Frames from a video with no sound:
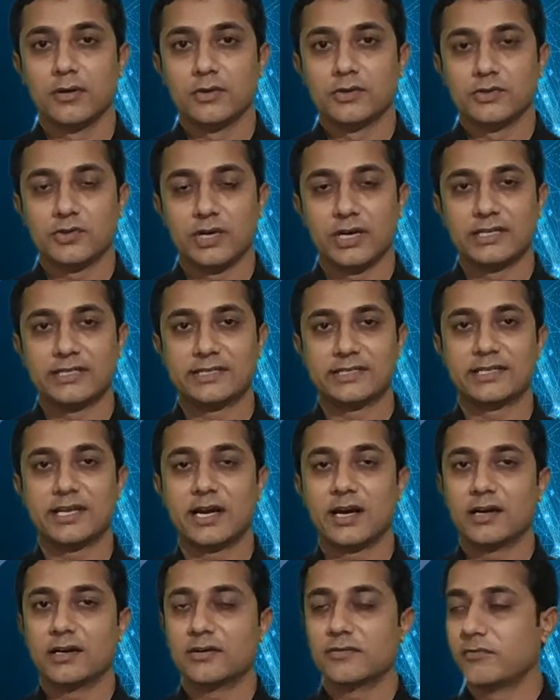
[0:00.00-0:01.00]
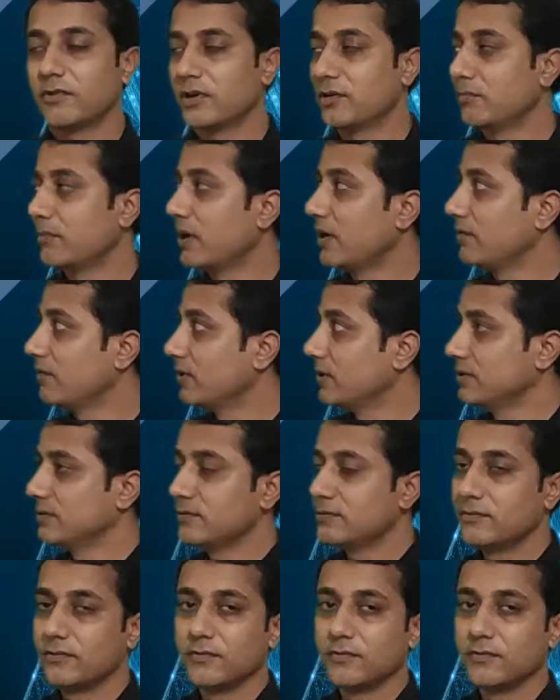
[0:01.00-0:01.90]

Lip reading: So let's start one by one.